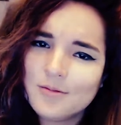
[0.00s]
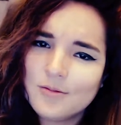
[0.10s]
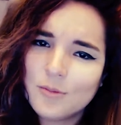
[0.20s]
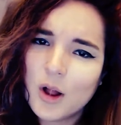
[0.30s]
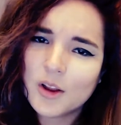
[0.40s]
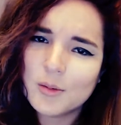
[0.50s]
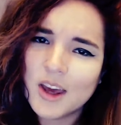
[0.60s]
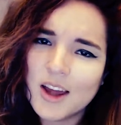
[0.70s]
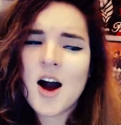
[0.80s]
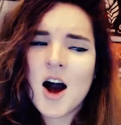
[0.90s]
Welcome
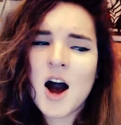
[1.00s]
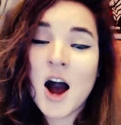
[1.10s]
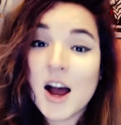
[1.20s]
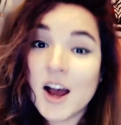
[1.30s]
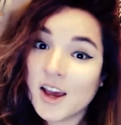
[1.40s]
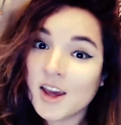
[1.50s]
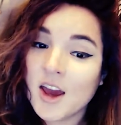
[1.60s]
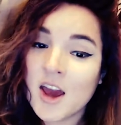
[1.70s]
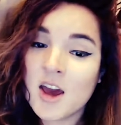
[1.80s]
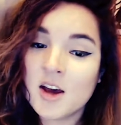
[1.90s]
again. I
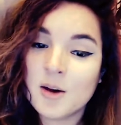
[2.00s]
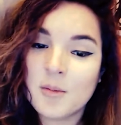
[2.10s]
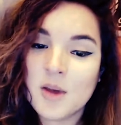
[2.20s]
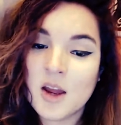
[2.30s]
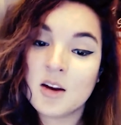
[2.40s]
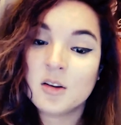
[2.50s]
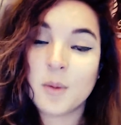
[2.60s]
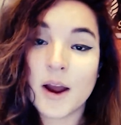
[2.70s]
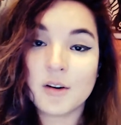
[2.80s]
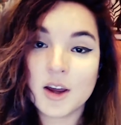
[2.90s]
am an
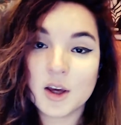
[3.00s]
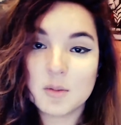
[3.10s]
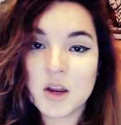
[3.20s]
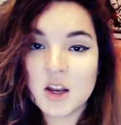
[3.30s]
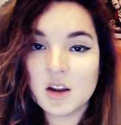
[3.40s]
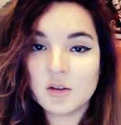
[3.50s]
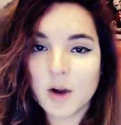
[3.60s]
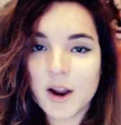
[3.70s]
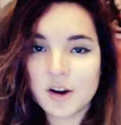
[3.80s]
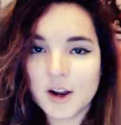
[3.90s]
aspiring comedian,
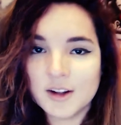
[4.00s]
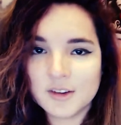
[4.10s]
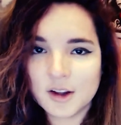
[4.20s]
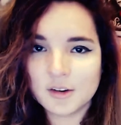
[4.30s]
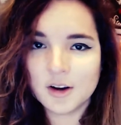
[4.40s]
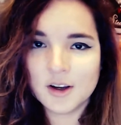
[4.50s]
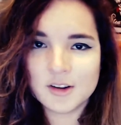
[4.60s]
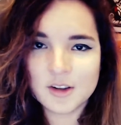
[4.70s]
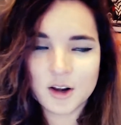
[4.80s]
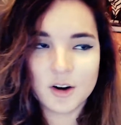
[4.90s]
writer, etc.,
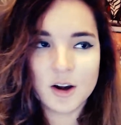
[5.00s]
etc.